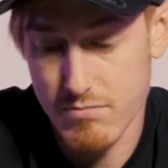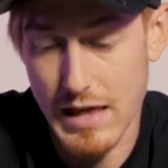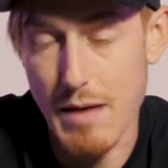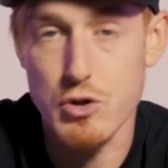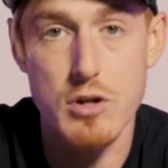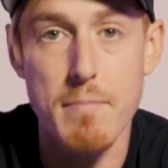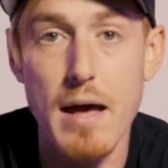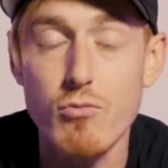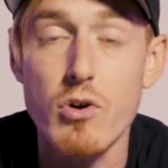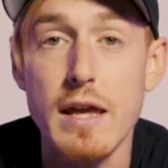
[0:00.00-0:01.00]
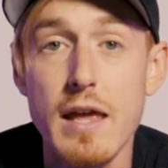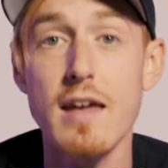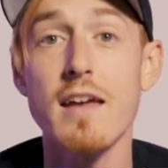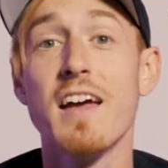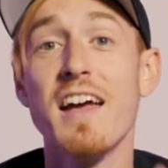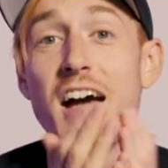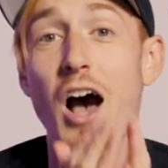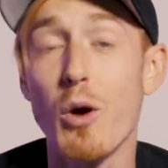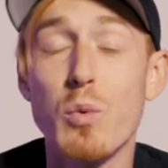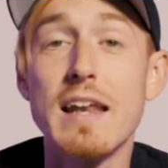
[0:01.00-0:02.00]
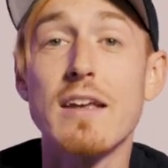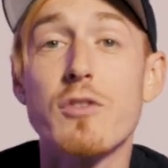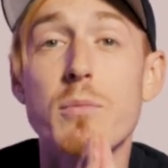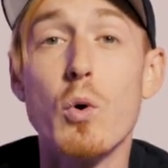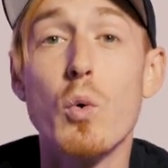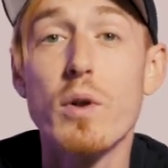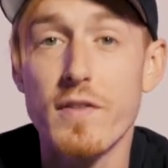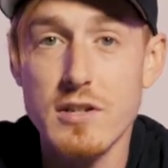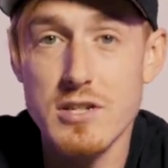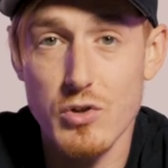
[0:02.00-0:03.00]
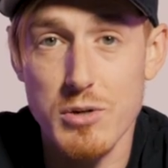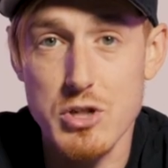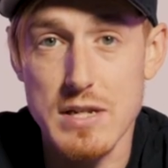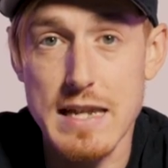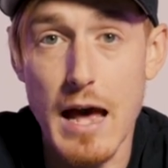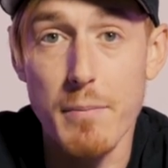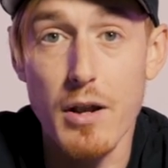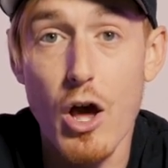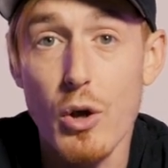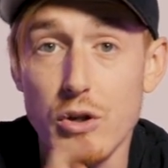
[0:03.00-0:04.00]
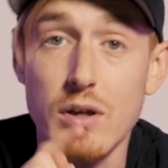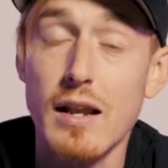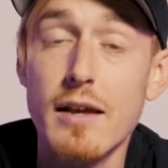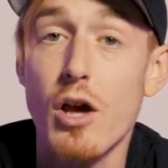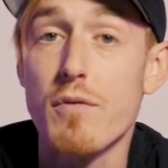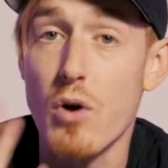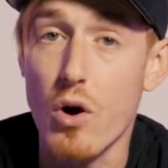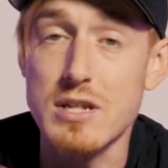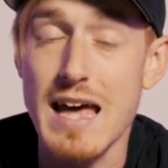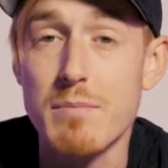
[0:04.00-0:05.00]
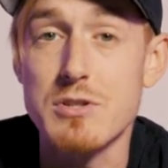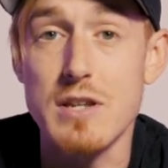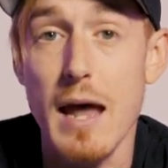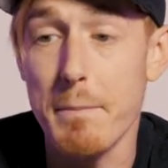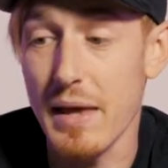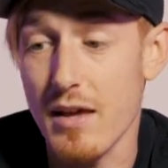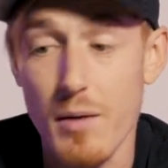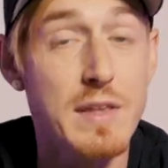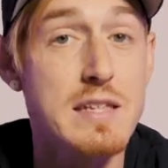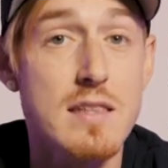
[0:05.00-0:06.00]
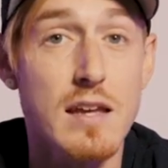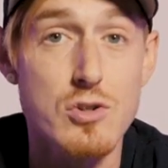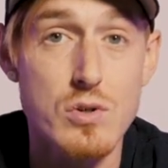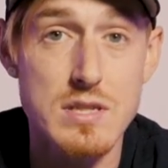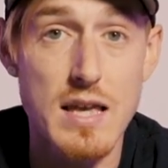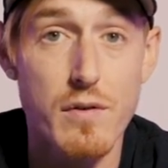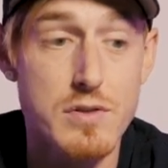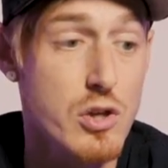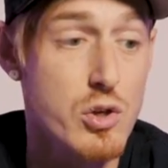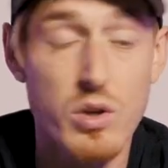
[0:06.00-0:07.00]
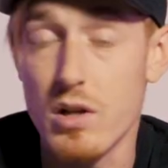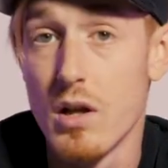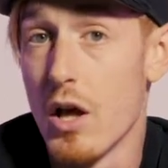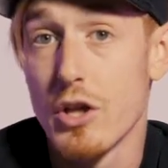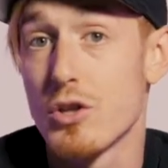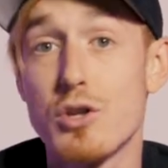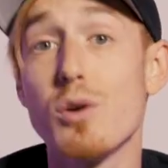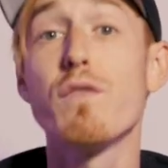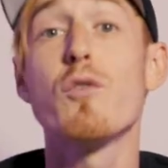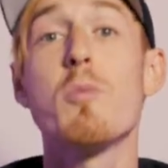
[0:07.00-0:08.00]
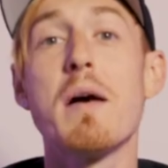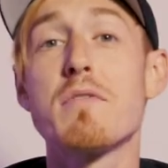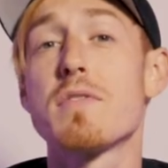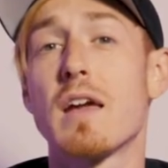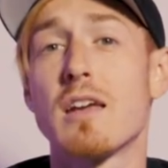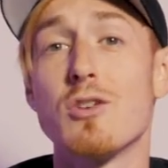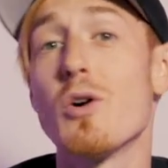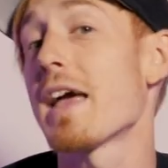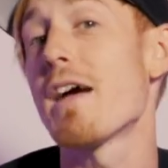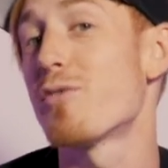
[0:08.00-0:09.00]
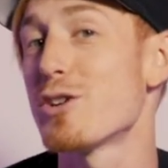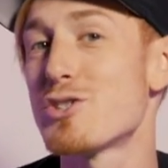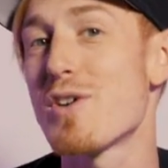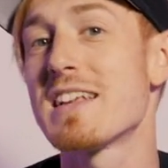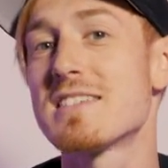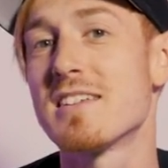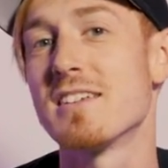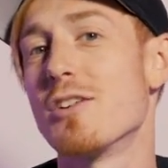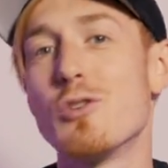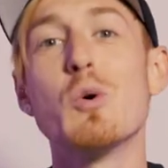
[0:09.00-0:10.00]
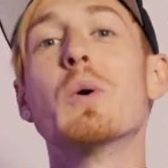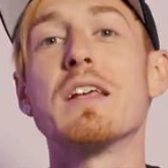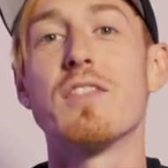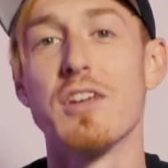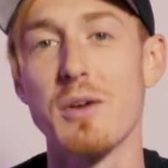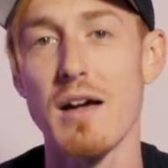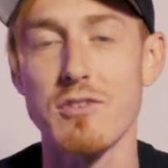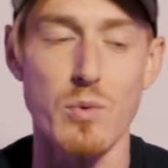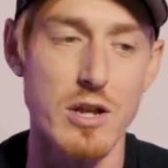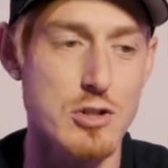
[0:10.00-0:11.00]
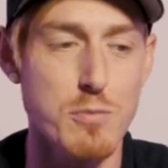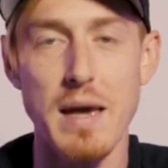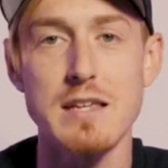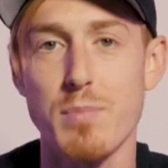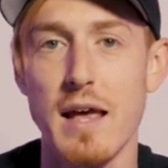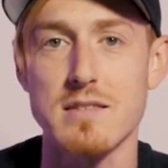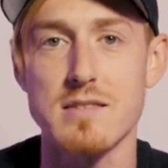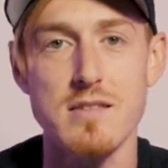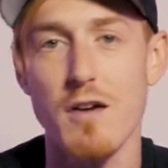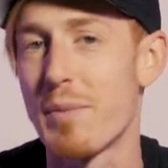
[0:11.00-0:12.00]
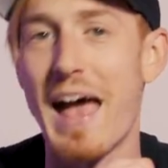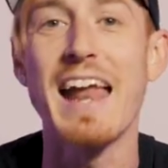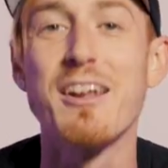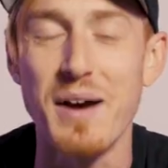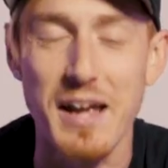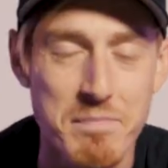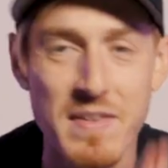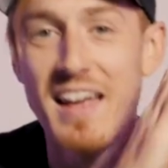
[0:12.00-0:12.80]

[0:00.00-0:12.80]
capture mount right here, I will link them all in the description down below. You can click over onto Amazon and pick up these things yourself, so you can uniform everything and not get frustrated and annoyed that you have to undo base plates and stuff. But anyway,